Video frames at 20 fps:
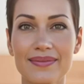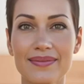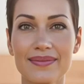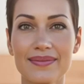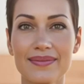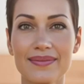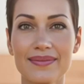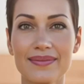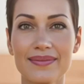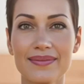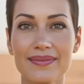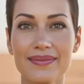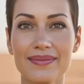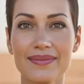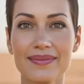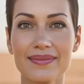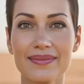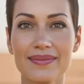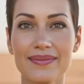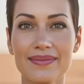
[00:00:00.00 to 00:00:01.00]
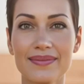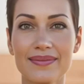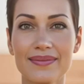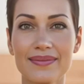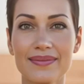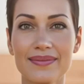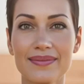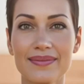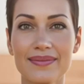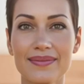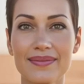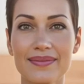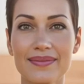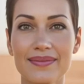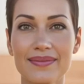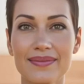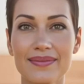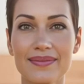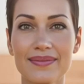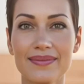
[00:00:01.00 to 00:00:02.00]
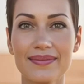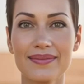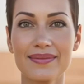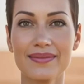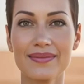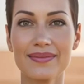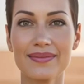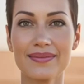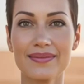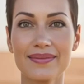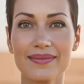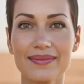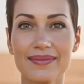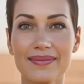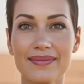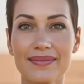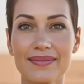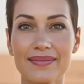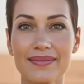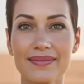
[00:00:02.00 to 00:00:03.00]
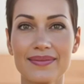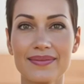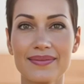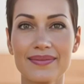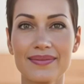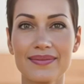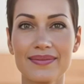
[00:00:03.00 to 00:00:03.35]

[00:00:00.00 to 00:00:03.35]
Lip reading: (silent)